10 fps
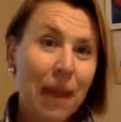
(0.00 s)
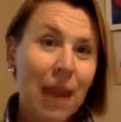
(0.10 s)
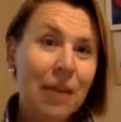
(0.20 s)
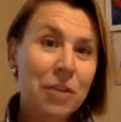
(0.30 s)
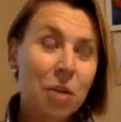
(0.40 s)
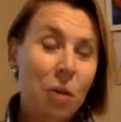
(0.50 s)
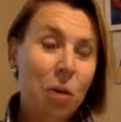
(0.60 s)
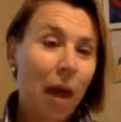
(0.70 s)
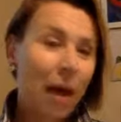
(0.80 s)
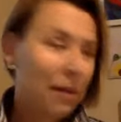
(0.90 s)

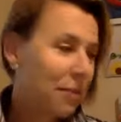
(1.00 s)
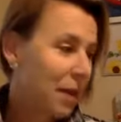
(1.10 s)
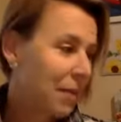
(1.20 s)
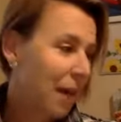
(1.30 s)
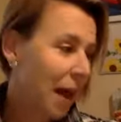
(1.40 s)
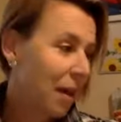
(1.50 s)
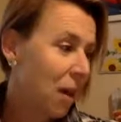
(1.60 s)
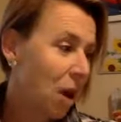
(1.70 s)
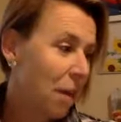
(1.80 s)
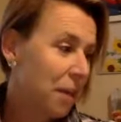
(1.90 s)
So I think that
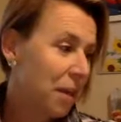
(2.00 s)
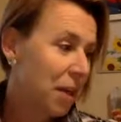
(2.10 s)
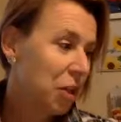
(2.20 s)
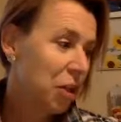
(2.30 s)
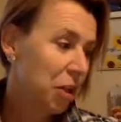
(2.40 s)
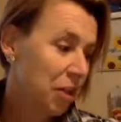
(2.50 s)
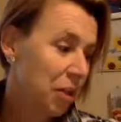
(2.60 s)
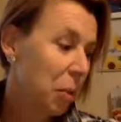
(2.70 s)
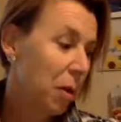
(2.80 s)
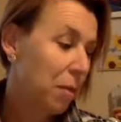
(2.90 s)
combination
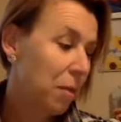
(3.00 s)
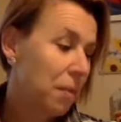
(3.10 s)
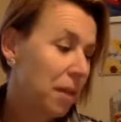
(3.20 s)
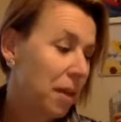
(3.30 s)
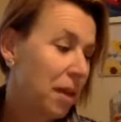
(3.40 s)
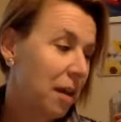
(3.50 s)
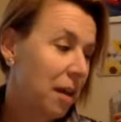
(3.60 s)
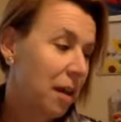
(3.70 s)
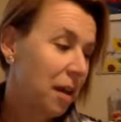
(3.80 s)
is probably